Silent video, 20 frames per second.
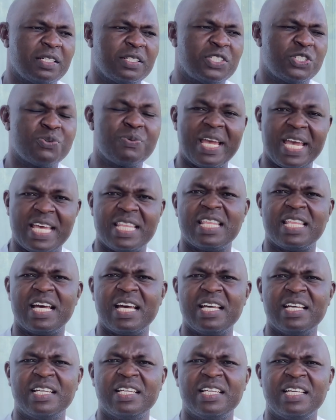
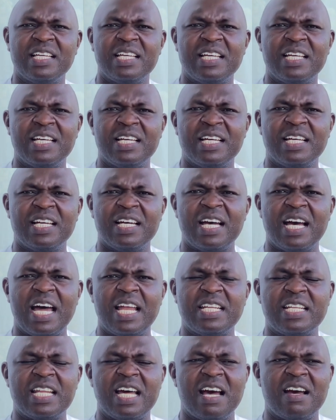together,
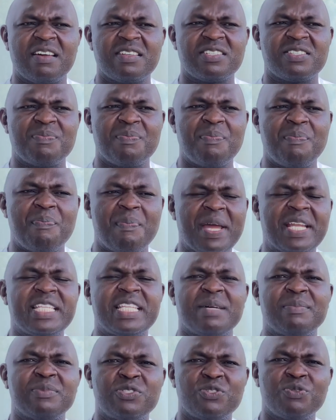and has made
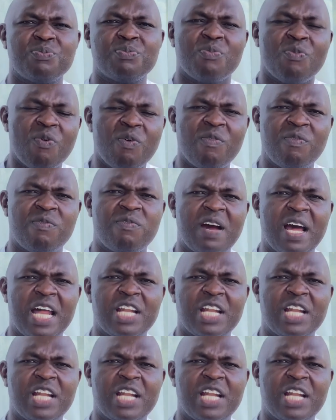them to move